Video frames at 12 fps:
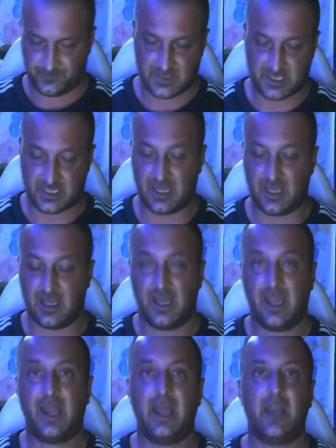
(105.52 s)
You see,
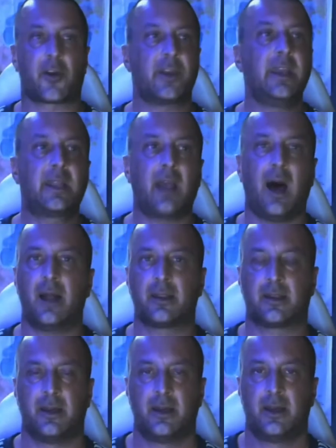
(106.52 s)
any
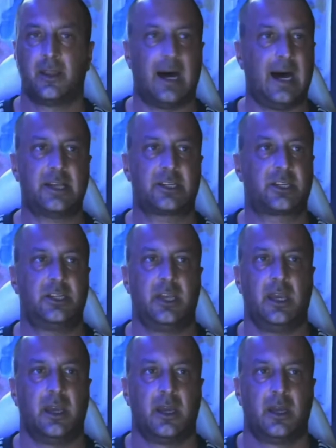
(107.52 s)
retard that asks
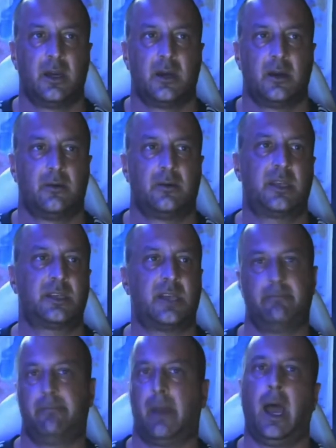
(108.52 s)
you, what does
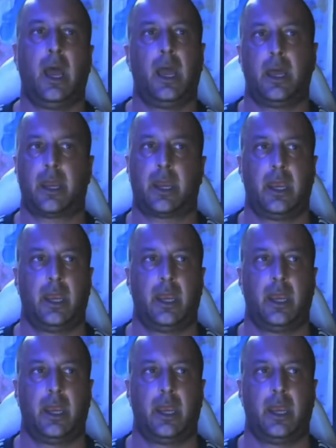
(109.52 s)
it matter?